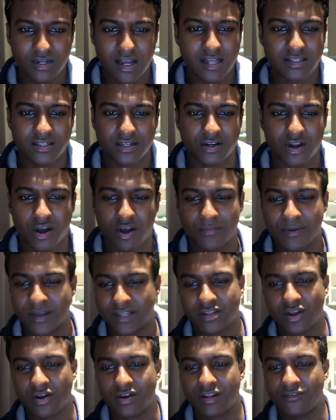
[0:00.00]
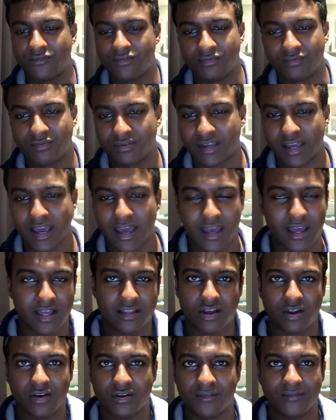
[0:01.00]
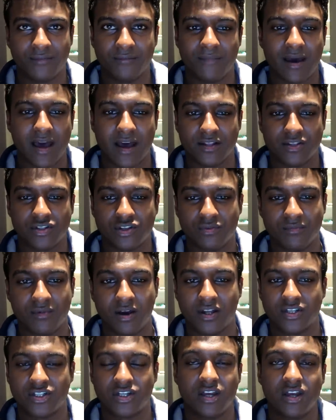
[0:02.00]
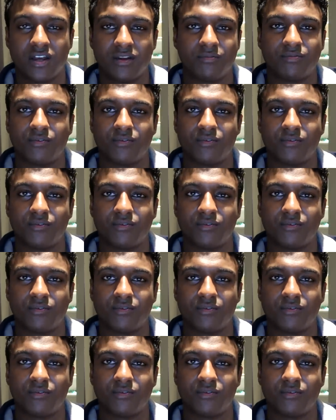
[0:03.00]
I don't know, but it don't even matter too much.